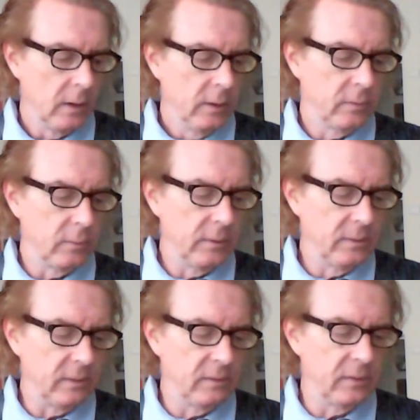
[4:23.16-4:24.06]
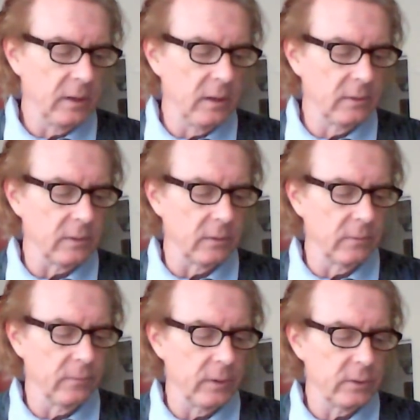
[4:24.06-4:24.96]
So as he says, on the
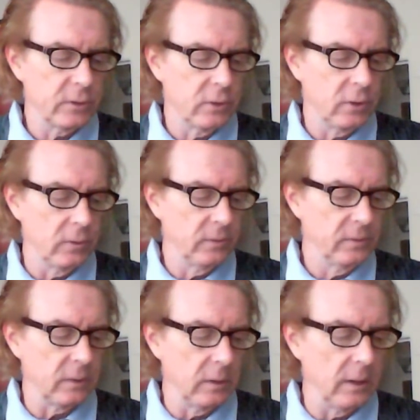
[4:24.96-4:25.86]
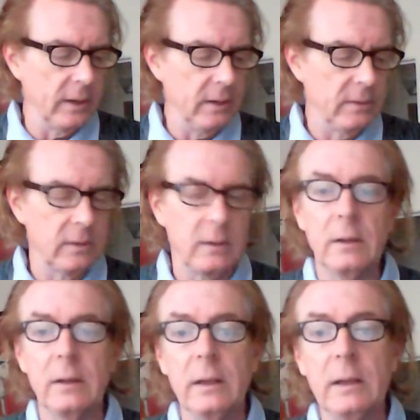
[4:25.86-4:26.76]
French coast, the light
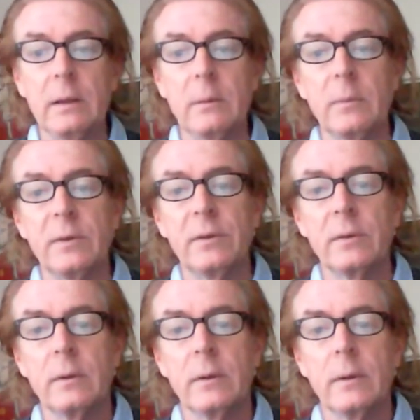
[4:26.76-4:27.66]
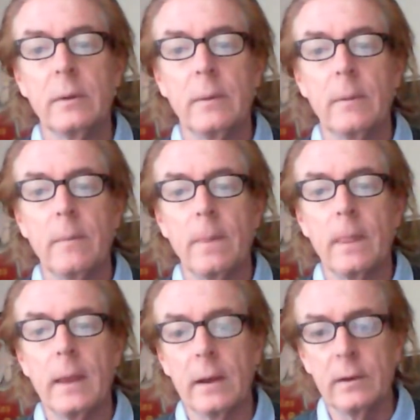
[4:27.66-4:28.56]
gleams
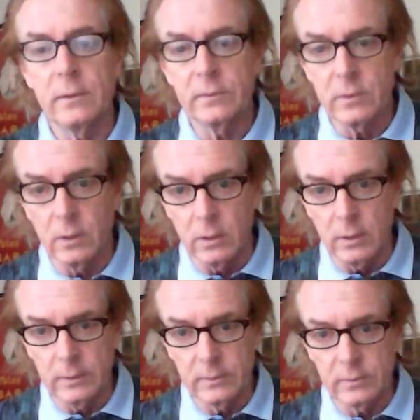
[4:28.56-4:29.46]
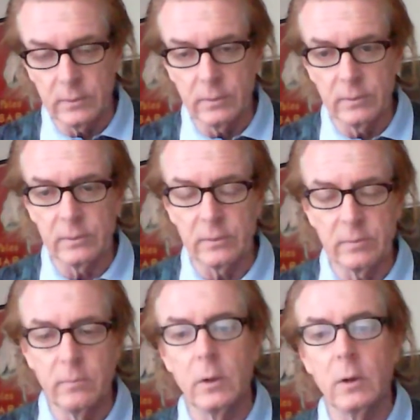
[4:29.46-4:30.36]
and is gone. So there's this
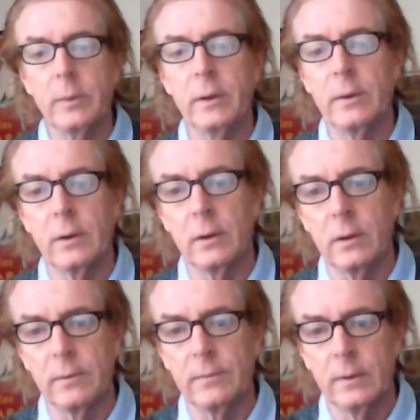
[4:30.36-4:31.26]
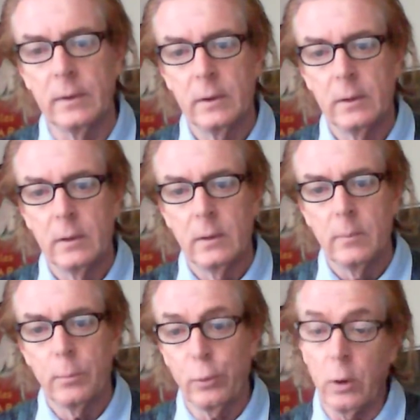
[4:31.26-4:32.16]
moment of
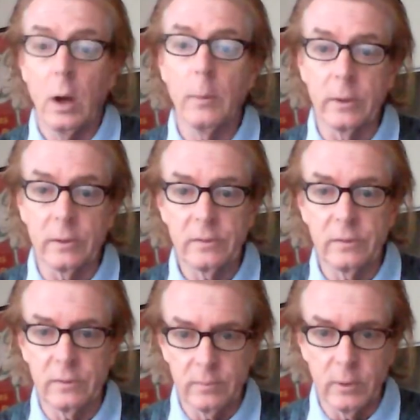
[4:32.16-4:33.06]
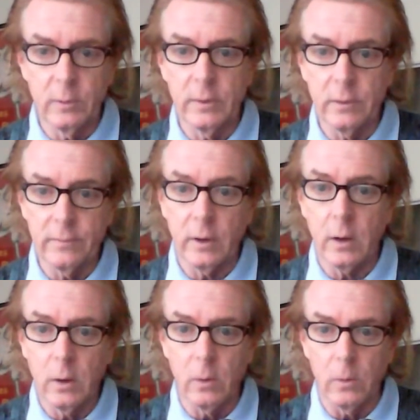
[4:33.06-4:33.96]
promise, this moment of
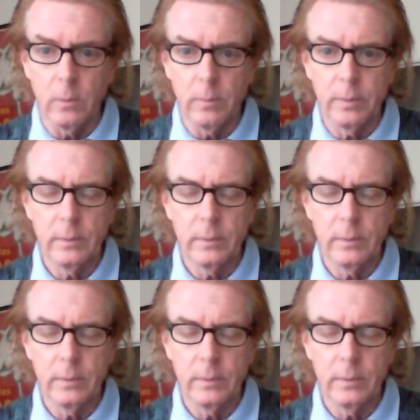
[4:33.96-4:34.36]
hope,